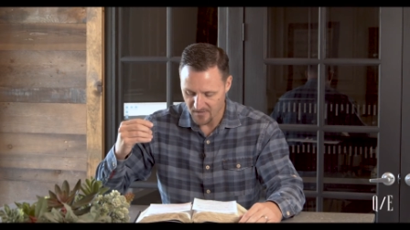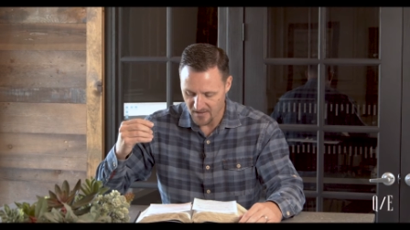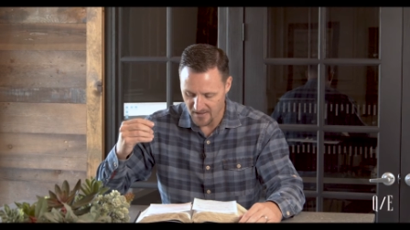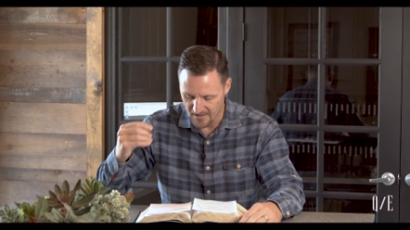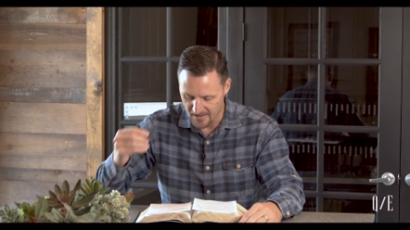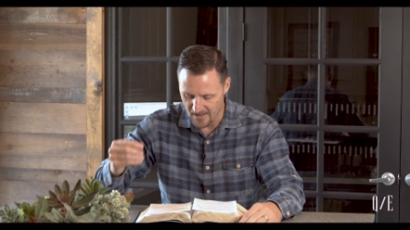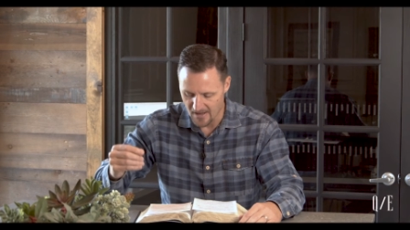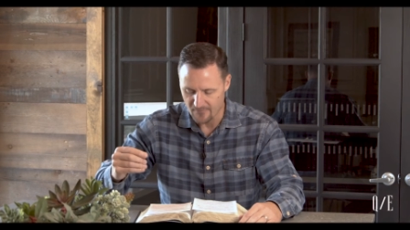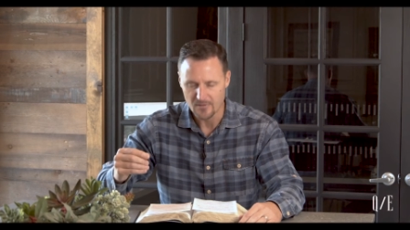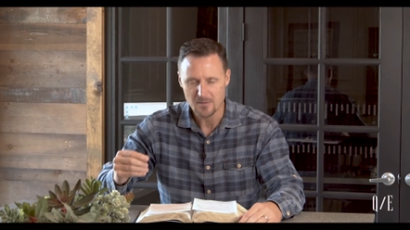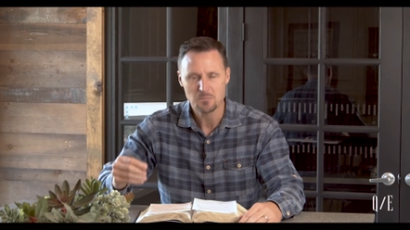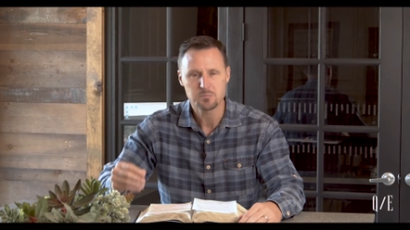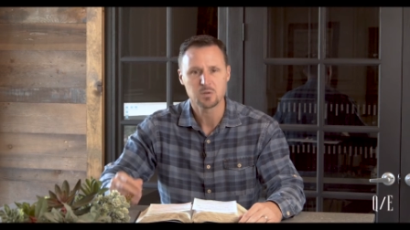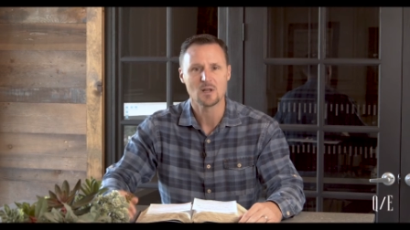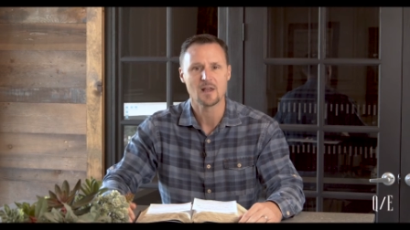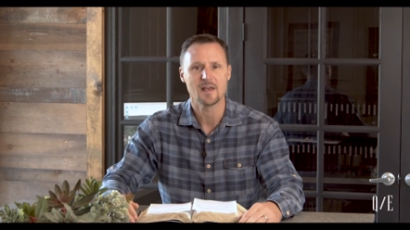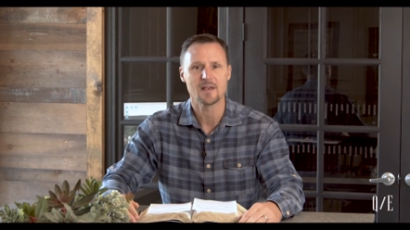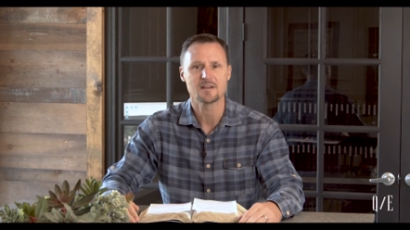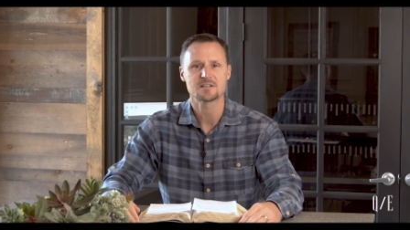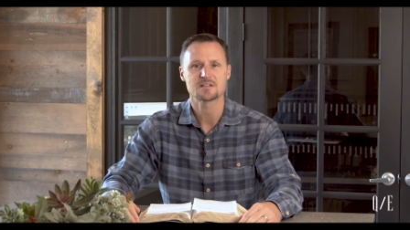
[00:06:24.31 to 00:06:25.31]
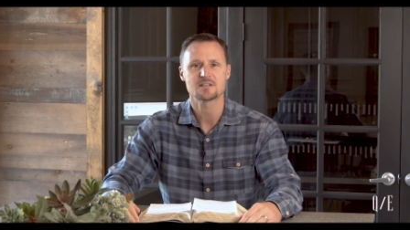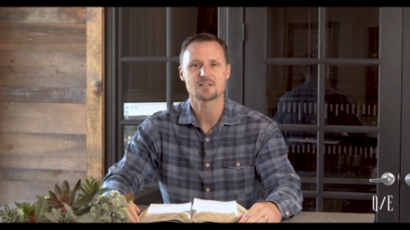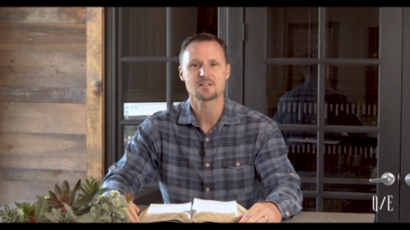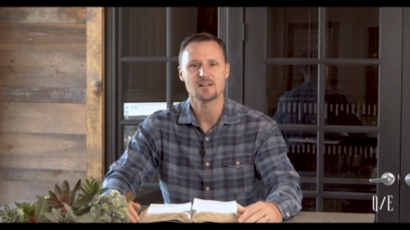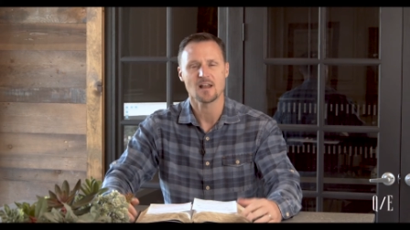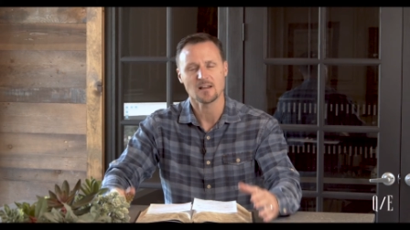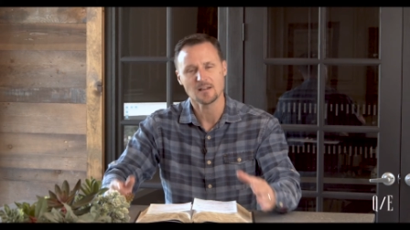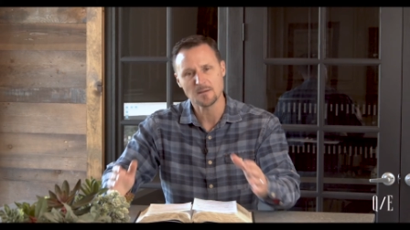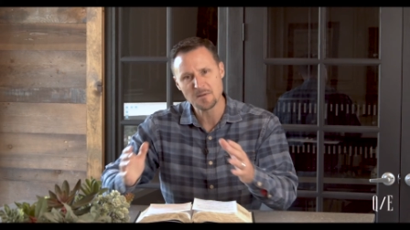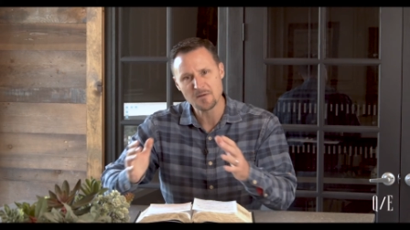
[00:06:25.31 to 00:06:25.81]
in every place."
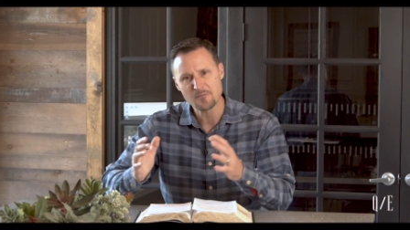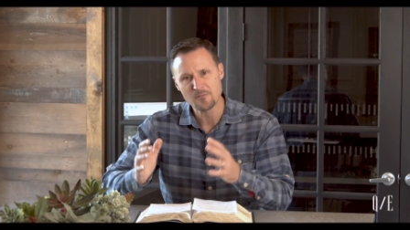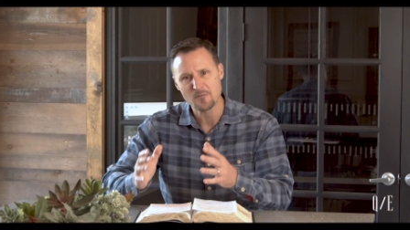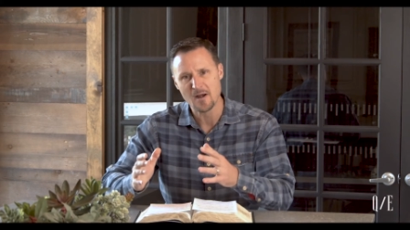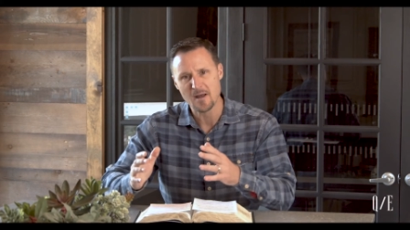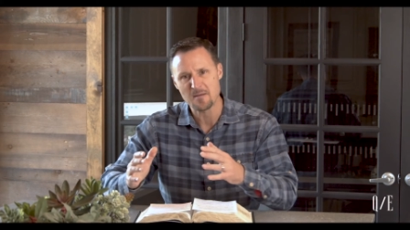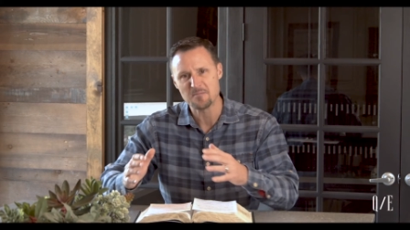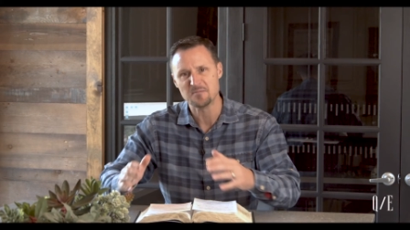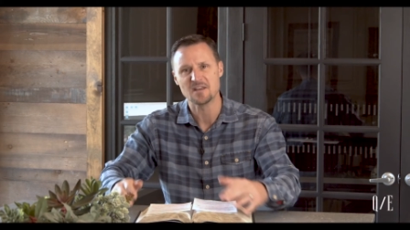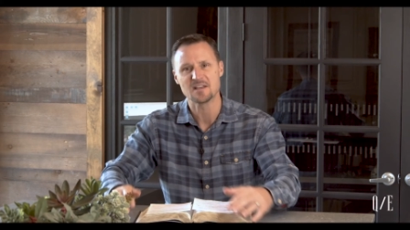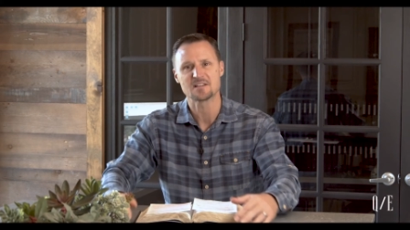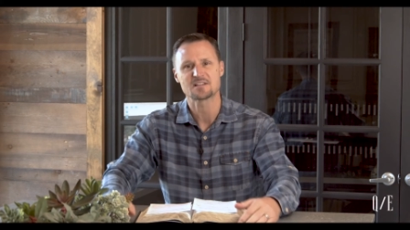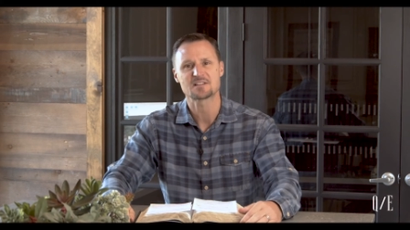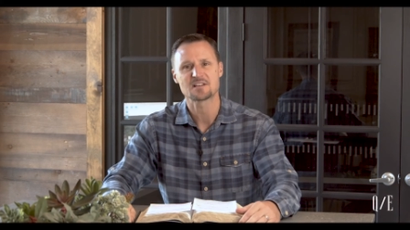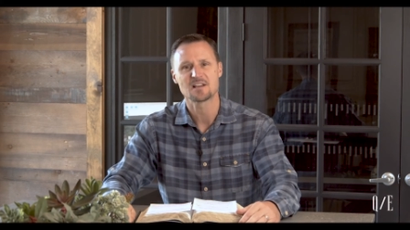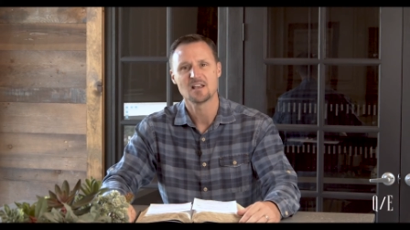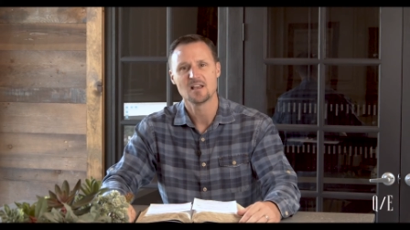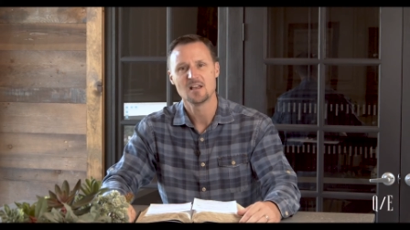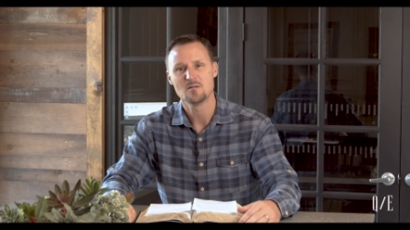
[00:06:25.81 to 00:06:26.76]
Now let me frame this.